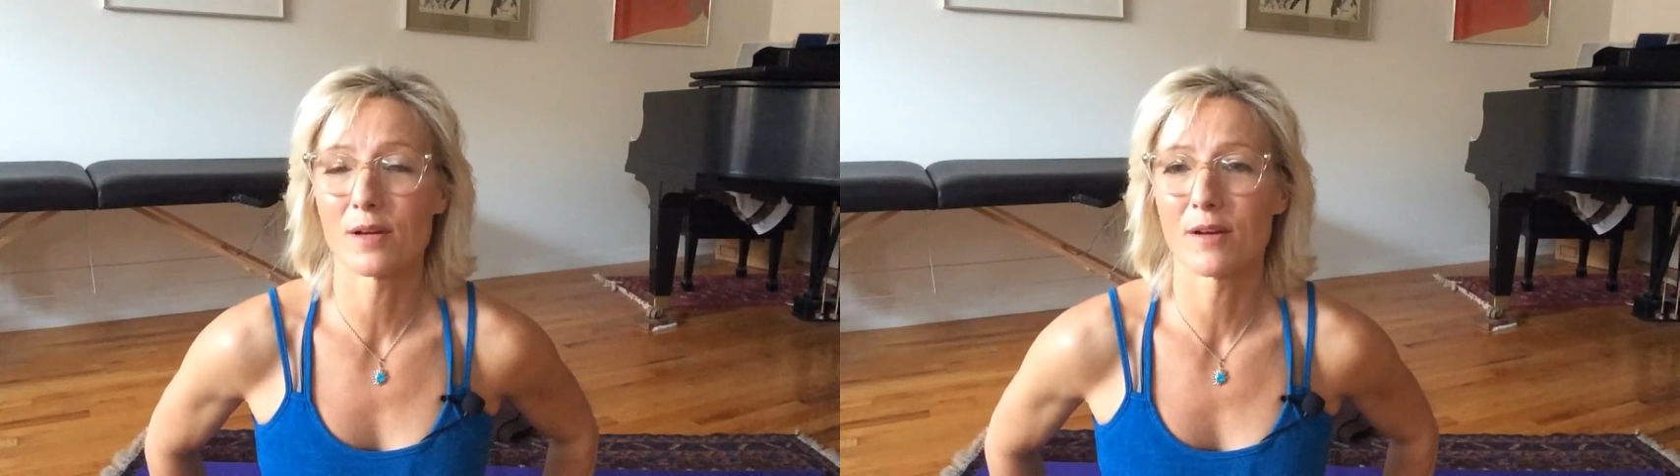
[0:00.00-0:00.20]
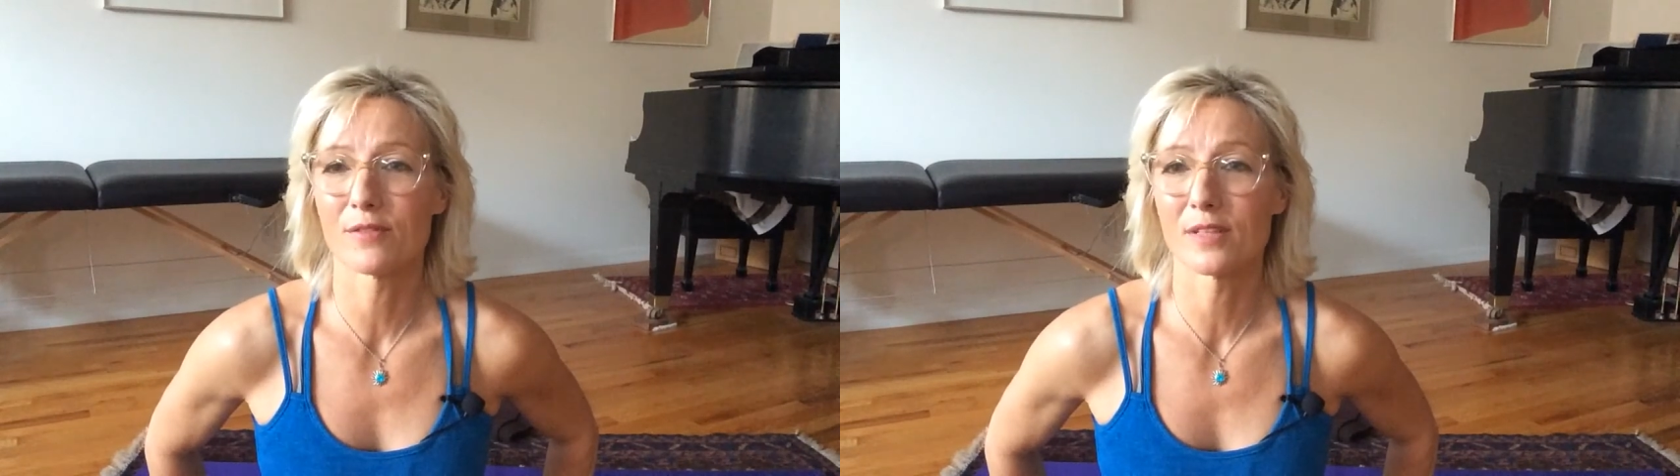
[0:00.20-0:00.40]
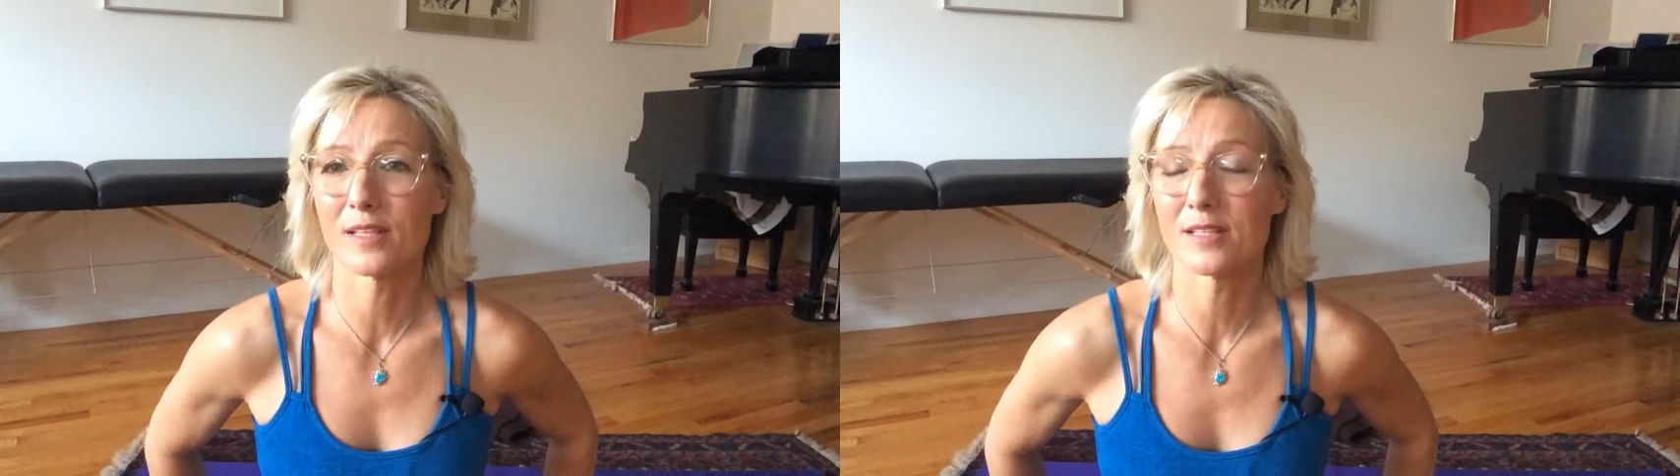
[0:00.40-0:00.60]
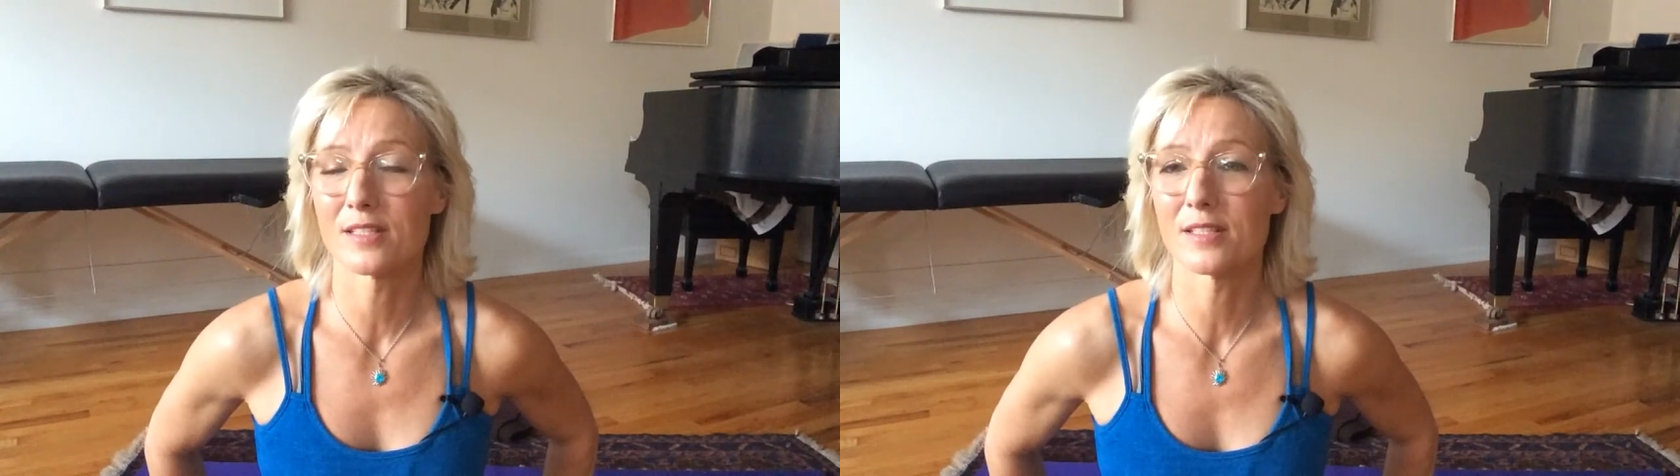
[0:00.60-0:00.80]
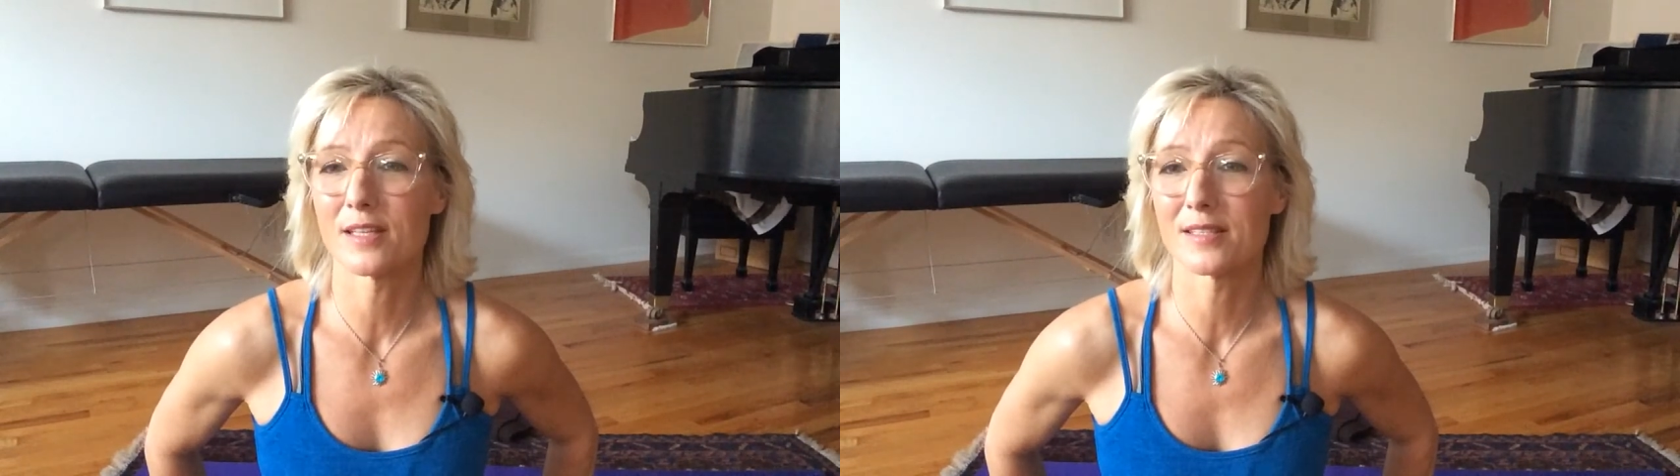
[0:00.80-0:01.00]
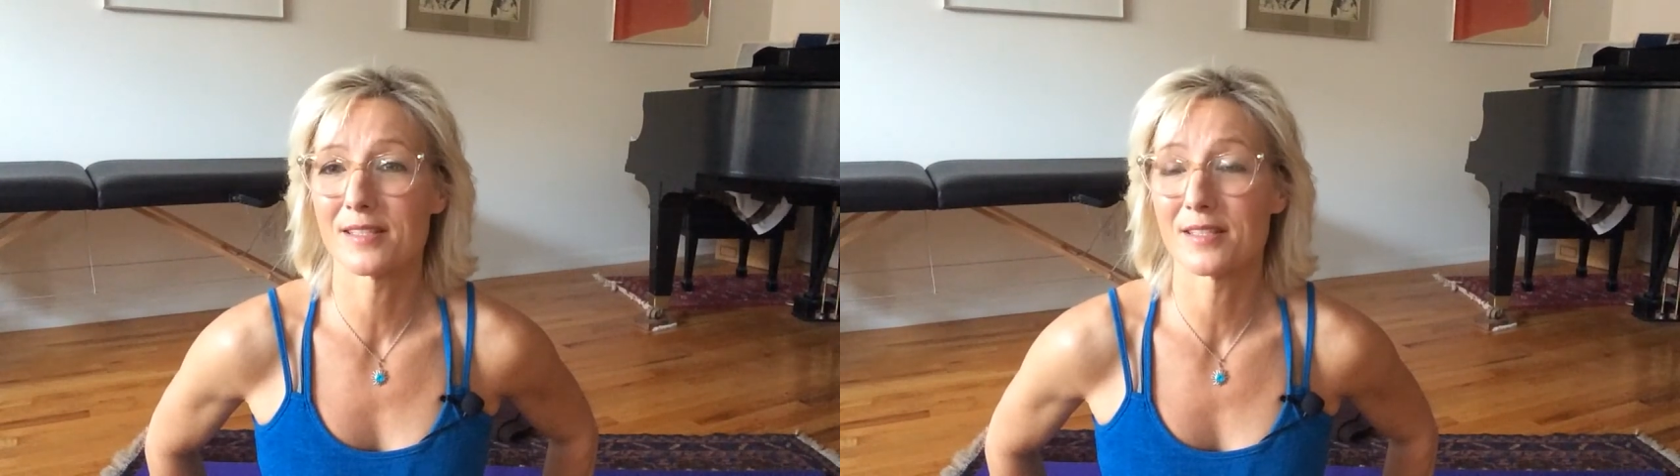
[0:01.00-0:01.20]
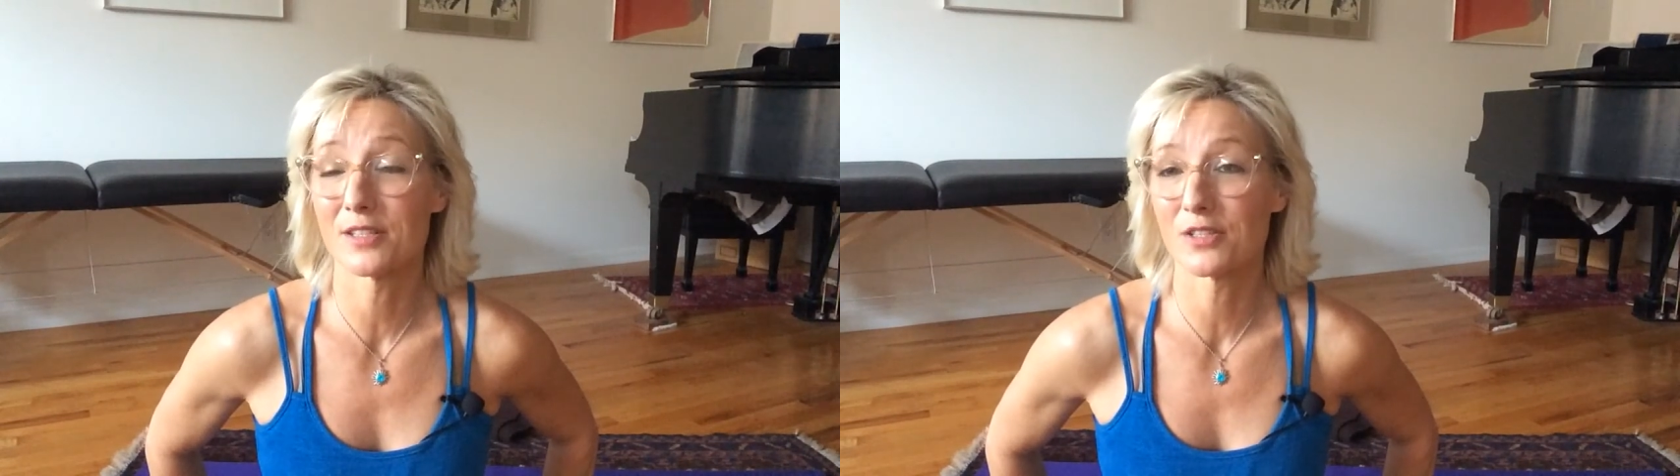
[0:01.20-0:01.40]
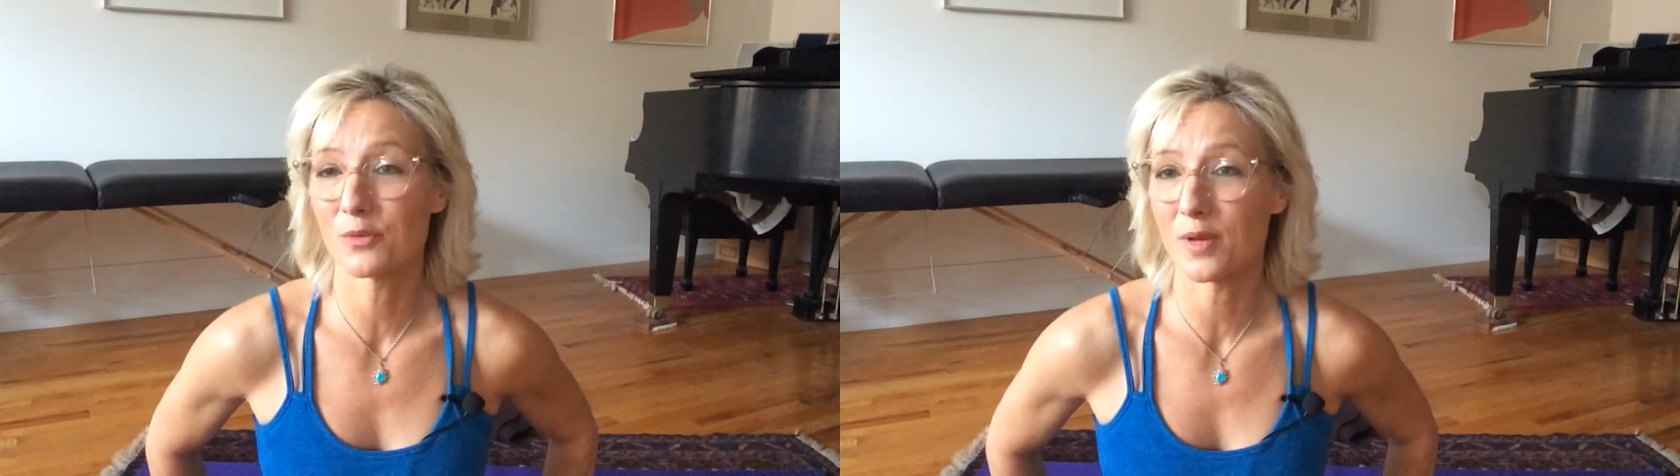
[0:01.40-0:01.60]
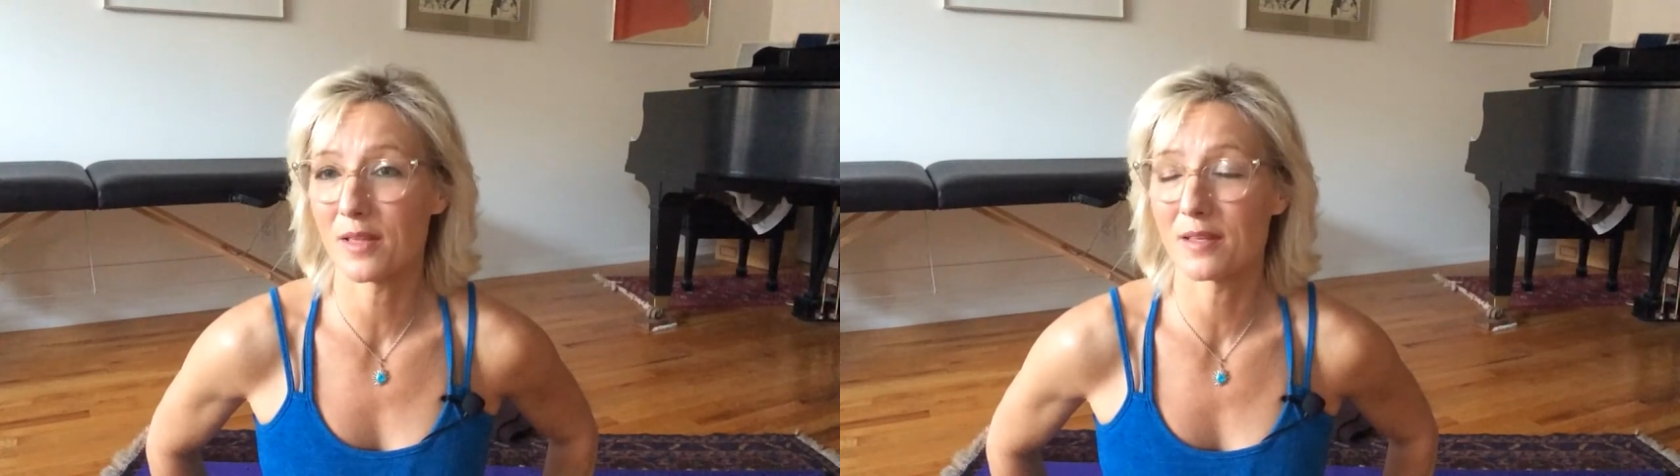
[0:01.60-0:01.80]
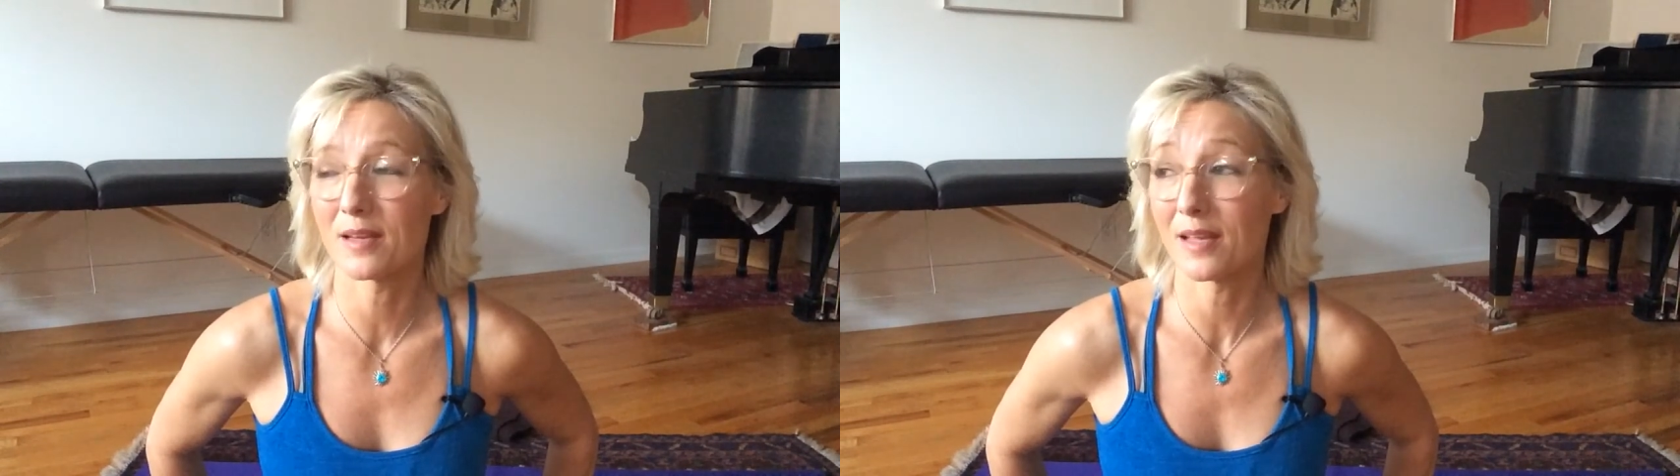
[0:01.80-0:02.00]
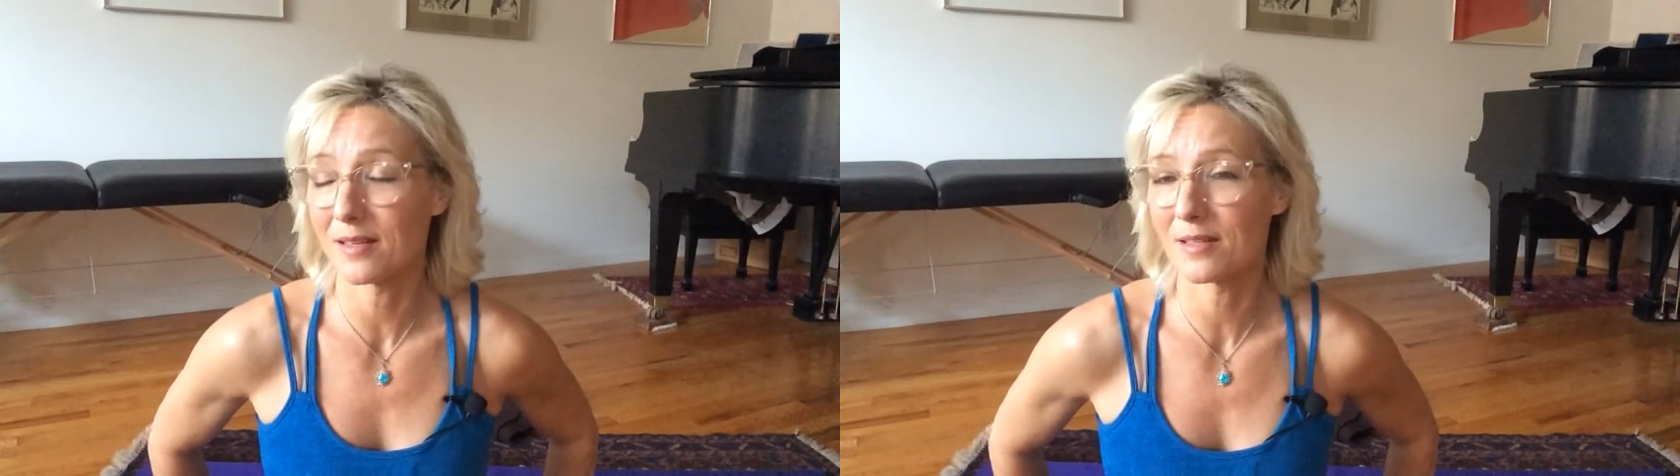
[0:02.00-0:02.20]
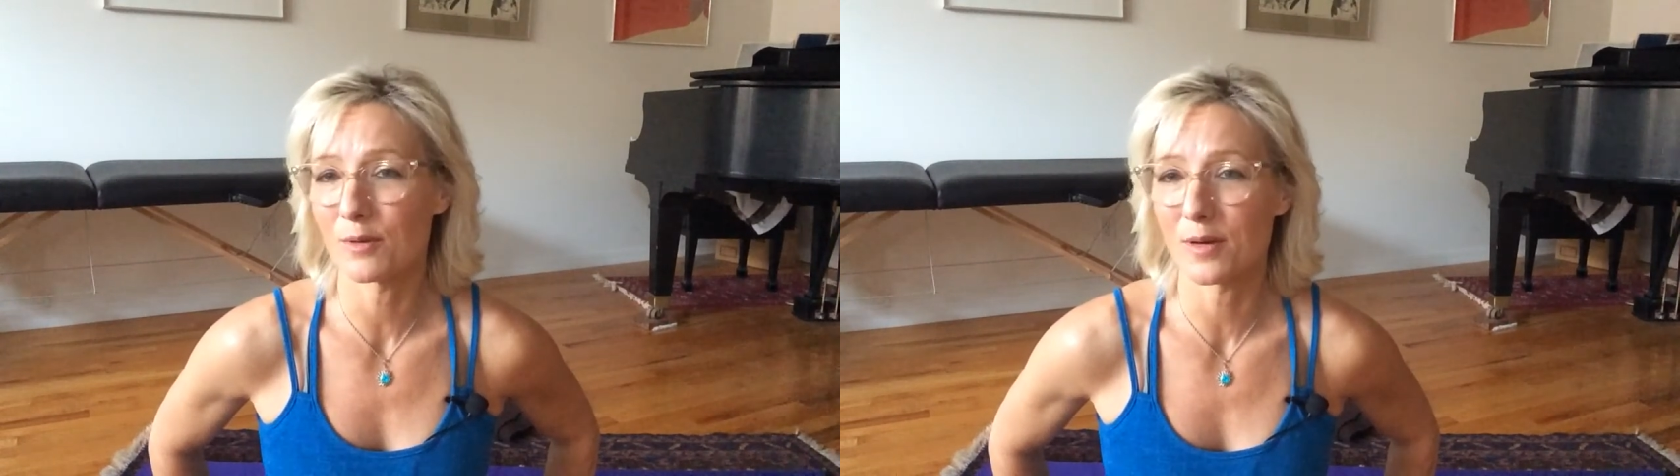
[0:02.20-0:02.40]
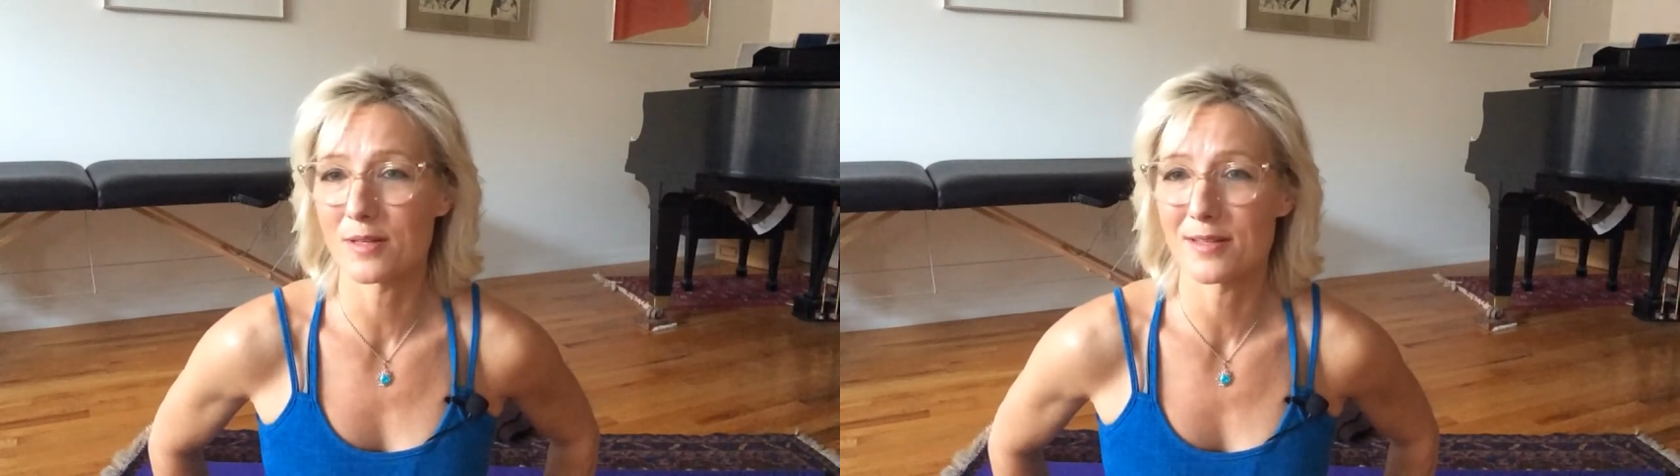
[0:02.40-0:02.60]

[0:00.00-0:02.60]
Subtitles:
cuff and gets it to strengthen and stretch